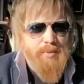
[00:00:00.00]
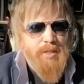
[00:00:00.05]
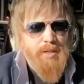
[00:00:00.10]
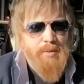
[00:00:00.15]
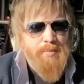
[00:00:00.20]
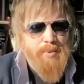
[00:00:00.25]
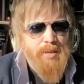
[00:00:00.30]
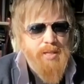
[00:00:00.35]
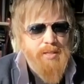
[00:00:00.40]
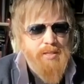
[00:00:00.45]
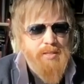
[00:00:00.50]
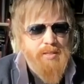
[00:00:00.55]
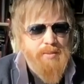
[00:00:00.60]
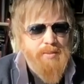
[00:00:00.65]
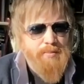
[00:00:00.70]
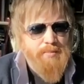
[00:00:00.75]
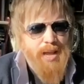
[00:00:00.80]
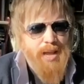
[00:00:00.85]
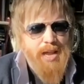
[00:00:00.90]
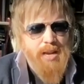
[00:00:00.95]

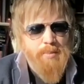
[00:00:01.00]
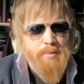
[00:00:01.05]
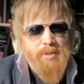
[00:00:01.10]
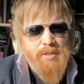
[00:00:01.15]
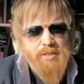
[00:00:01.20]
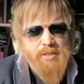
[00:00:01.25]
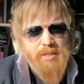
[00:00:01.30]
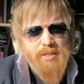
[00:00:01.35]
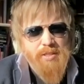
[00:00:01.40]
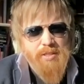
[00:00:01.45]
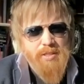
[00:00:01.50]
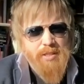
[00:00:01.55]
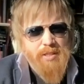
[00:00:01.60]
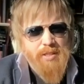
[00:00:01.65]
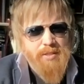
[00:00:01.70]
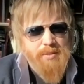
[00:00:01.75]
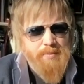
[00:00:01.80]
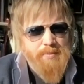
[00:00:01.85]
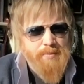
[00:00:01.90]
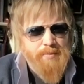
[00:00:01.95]
complex animals such as
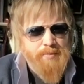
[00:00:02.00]
us.